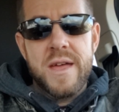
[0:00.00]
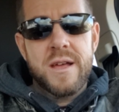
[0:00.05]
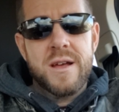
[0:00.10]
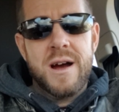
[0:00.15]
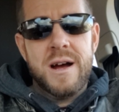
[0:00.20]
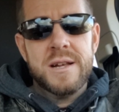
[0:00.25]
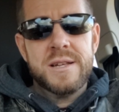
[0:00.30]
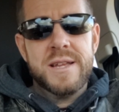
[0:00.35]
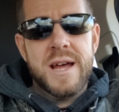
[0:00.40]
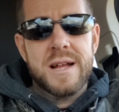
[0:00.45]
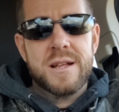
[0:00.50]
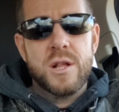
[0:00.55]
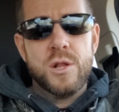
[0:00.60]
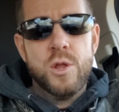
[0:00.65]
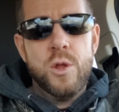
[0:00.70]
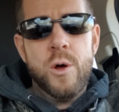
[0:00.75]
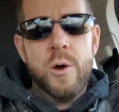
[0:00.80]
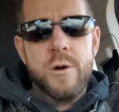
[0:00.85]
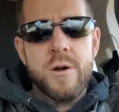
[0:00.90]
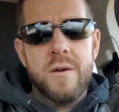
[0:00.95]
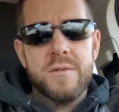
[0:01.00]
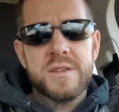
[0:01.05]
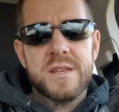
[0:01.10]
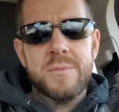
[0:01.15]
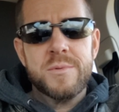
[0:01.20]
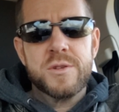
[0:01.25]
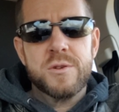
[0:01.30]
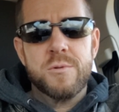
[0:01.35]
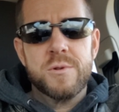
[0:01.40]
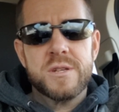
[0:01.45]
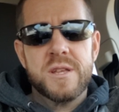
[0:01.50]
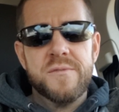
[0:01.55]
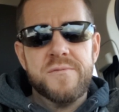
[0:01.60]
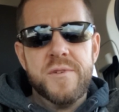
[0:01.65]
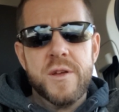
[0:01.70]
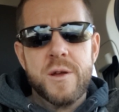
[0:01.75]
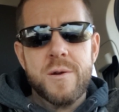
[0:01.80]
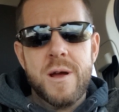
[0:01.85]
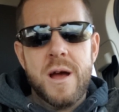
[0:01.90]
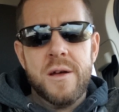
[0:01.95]
and contact a lawyer of some sort to
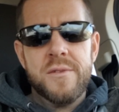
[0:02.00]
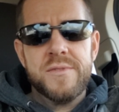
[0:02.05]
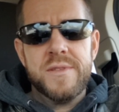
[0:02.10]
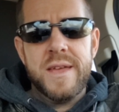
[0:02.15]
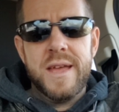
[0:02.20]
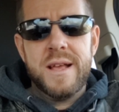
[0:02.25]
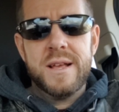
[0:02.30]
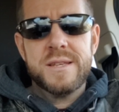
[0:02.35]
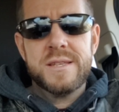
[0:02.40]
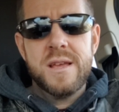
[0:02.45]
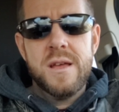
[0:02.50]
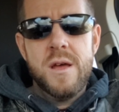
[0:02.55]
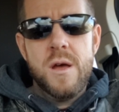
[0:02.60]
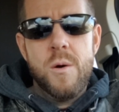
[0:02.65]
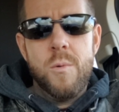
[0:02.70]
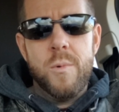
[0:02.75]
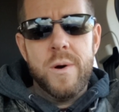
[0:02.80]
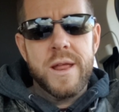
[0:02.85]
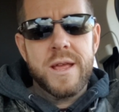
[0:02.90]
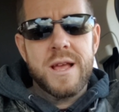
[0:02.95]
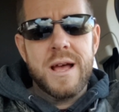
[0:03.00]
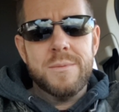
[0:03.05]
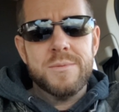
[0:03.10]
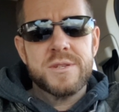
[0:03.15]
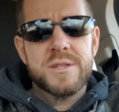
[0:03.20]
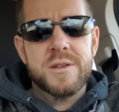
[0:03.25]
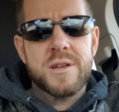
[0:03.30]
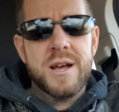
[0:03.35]
figure out things when it comes to